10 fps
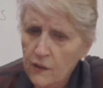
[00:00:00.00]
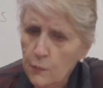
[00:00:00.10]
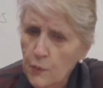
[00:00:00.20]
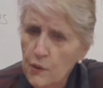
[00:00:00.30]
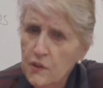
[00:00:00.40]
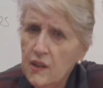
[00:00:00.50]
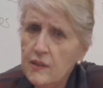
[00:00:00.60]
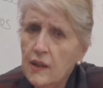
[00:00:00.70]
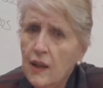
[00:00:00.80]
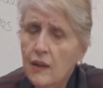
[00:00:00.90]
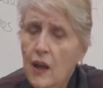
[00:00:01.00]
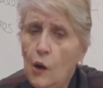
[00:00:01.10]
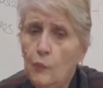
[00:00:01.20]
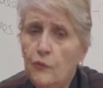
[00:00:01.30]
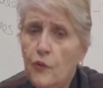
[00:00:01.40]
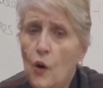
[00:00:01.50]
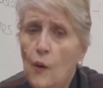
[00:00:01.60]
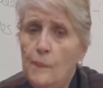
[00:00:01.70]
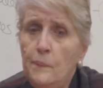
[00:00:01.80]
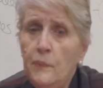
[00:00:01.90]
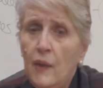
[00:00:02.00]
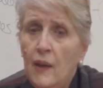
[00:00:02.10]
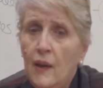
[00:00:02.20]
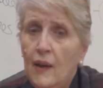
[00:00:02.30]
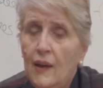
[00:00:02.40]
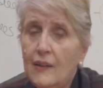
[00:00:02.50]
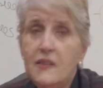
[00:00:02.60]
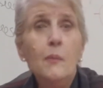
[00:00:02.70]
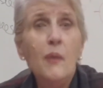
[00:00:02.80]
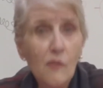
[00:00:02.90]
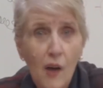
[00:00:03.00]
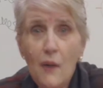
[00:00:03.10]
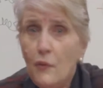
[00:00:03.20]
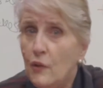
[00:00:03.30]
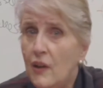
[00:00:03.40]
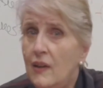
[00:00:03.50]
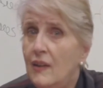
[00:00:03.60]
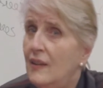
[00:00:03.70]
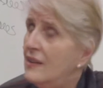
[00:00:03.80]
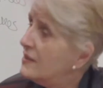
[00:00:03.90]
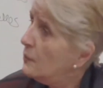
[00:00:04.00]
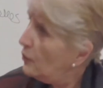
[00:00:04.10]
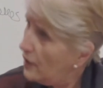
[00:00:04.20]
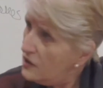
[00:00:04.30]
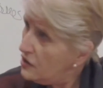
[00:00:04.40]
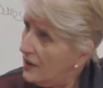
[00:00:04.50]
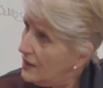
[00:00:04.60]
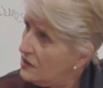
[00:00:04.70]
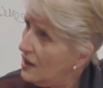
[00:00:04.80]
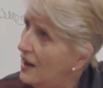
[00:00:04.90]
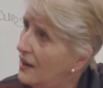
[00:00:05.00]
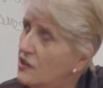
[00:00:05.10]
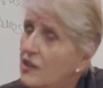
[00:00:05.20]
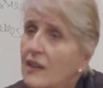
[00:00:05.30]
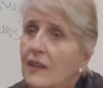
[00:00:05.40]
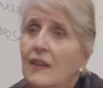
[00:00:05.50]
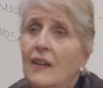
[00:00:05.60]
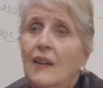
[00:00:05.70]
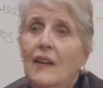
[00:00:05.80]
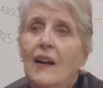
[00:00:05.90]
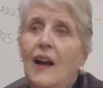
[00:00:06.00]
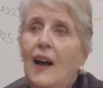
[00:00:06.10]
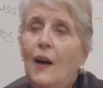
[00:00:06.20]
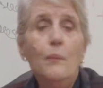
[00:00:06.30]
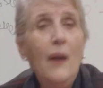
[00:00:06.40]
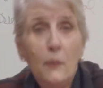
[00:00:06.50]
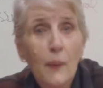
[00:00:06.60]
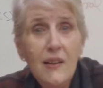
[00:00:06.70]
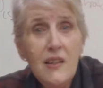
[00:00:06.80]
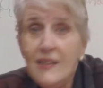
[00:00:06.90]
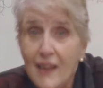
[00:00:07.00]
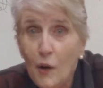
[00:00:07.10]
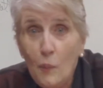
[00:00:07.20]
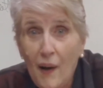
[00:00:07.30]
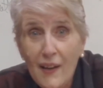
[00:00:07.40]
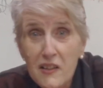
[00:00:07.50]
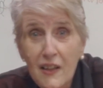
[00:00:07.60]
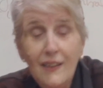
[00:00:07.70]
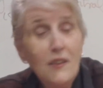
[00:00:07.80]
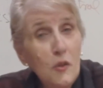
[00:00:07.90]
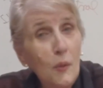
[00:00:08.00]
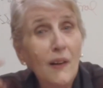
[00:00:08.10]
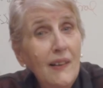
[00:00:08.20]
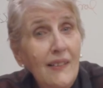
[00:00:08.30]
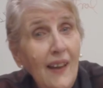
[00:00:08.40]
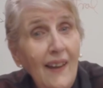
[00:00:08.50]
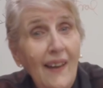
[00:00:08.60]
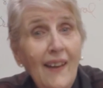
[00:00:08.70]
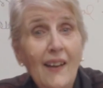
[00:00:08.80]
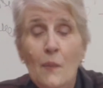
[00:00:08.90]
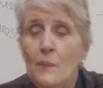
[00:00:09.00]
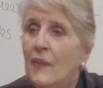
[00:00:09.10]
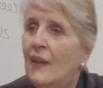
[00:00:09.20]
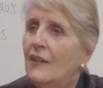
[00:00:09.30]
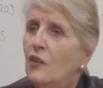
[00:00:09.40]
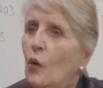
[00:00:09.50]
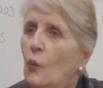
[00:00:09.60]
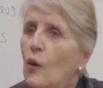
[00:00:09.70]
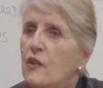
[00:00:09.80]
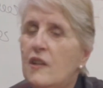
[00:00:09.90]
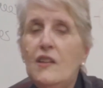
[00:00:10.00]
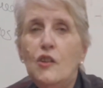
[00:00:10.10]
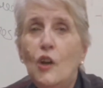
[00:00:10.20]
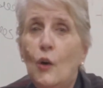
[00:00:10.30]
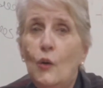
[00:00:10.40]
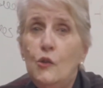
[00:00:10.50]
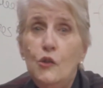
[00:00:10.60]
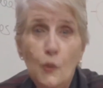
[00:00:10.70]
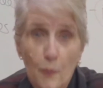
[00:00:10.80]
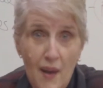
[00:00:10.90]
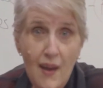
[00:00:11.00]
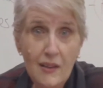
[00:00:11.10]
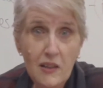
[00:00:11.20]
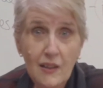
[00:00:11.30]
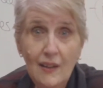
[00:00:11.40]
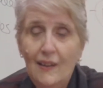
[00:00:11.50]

The process can help from sibling rivalry, separation anxiety, bedwetting, nail biting, twirling the hair, not wanting to go to bed,